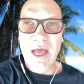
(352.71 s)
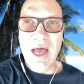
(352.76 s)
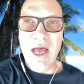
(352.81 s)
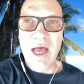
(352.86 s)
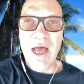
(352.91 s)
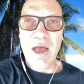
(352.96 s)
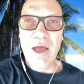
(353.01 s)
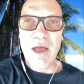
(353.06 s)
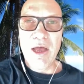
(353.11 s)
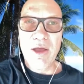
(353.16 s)

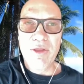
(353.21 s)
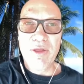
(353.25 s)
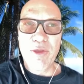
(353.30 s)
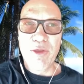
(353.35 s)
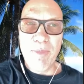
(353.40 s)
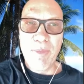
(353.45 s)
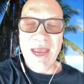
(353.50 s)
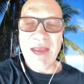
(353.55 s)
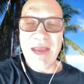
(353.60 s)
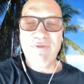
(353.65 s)

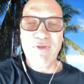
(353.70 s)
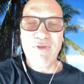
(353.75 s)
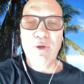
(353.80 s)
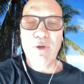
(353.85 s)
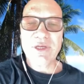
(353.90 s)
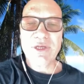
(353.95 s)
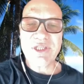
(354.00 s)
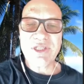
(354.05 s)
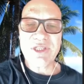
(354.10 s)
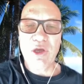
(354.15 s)
the main
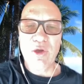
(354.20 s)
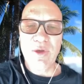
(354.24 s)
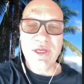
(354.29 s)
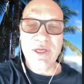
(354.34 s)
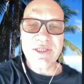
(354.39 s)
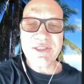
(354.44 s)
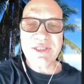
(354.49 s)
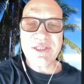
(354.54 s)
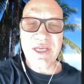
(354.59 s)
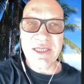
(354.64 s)
focus though
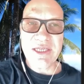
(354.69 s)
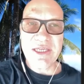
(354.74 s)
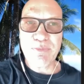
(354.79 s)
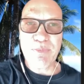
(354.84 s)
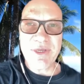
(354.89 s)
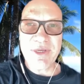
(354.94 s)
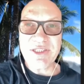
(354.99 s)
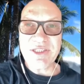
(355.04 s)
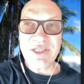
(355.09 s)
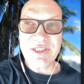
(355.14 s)
is
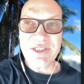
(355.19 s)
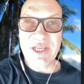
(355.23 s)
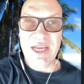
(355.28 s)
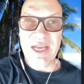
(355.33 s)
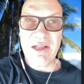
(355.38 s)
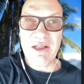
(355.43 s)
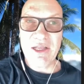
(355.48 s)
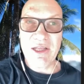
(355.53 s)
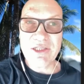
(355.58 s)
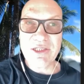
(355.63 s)
business
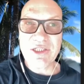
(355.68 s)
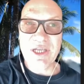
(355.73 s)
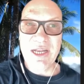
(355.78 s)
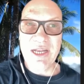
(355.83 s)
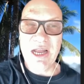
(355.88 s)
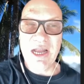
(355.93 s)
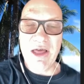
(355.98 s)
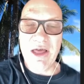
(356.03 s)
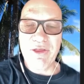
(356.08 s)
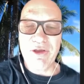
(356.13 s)
English
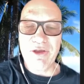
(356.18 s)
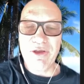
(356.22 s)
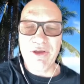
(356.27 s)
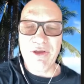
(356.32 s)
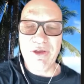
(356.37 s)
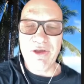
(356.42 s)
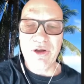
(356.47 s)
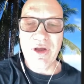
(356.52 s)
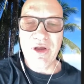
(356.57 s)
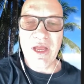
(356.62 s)
and
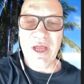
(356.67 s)
other